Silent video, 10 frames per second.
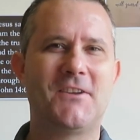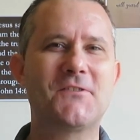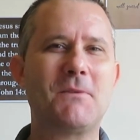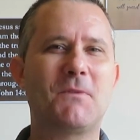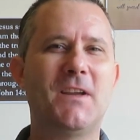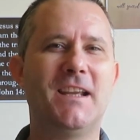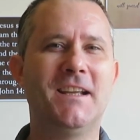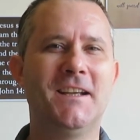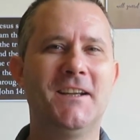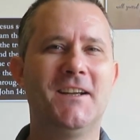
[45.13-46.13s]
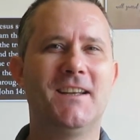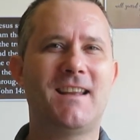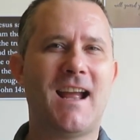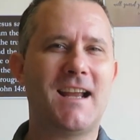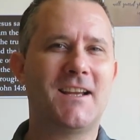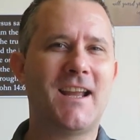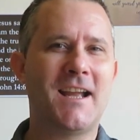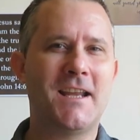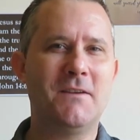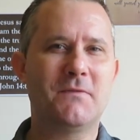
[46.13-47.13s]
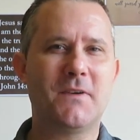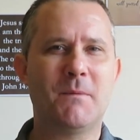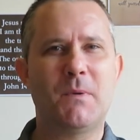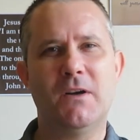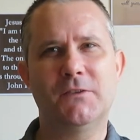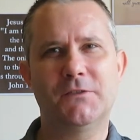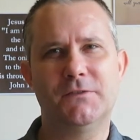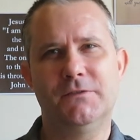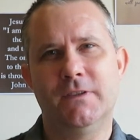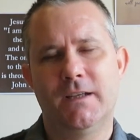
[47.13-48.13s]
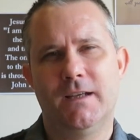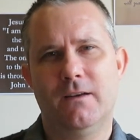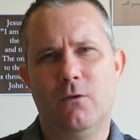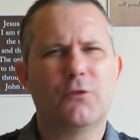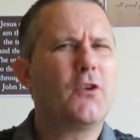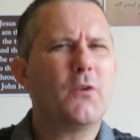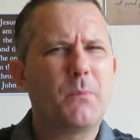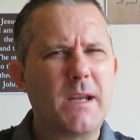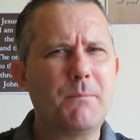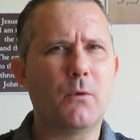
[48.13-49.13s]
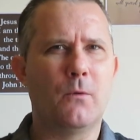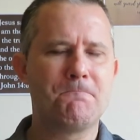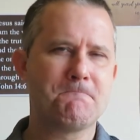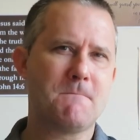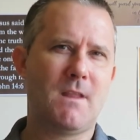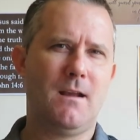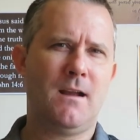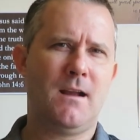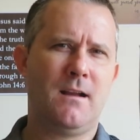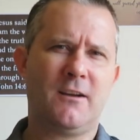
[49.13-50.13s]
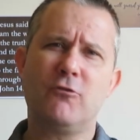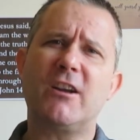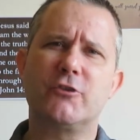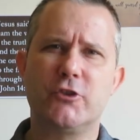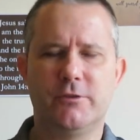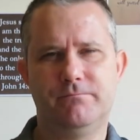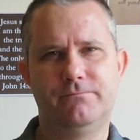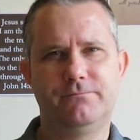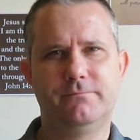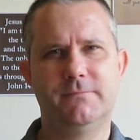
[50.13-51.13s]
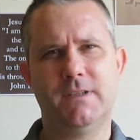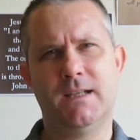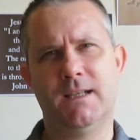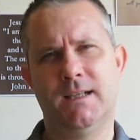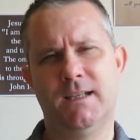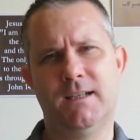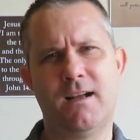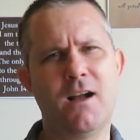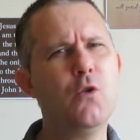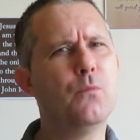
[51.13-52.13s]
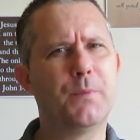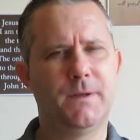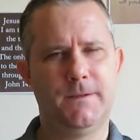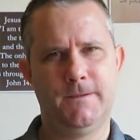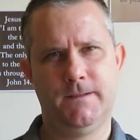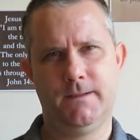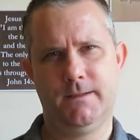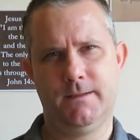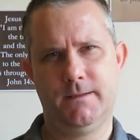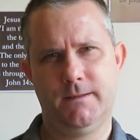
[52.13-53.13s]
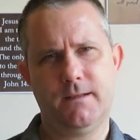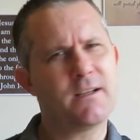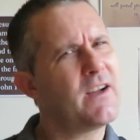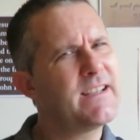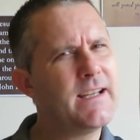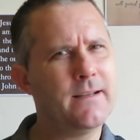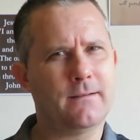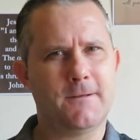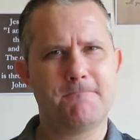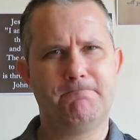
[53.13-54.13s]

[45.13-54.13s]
Something that gave a person or certain people a crutch, a hope, an ideal.